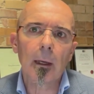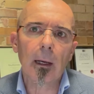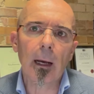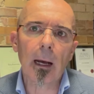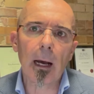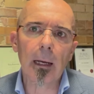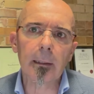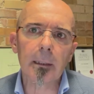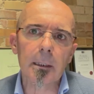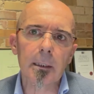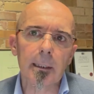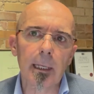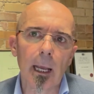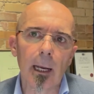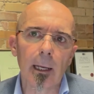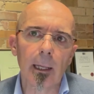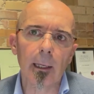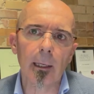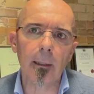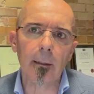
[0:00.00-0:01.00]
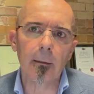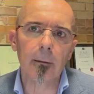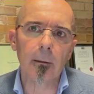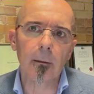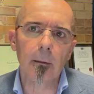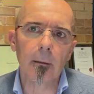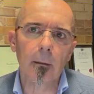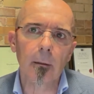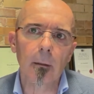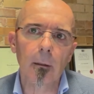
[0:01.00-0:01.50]
Understanding it,
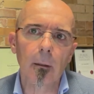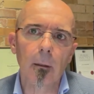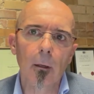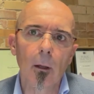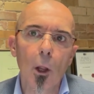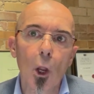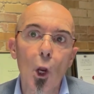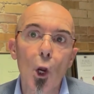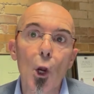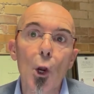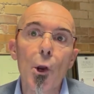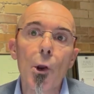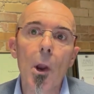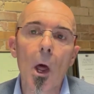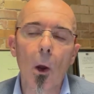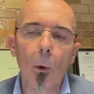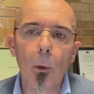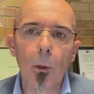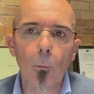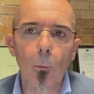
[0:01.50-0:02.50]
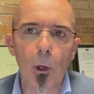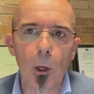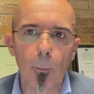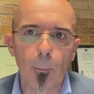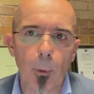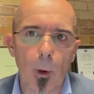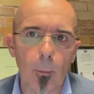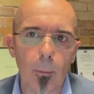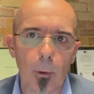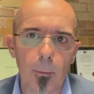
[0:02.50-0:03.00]
knowing where your
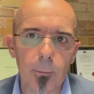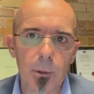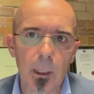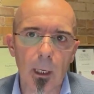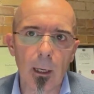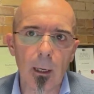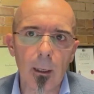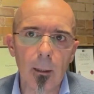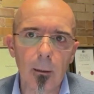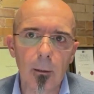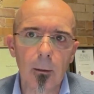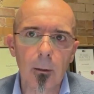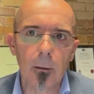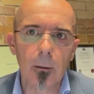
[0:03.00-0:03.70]
problems are,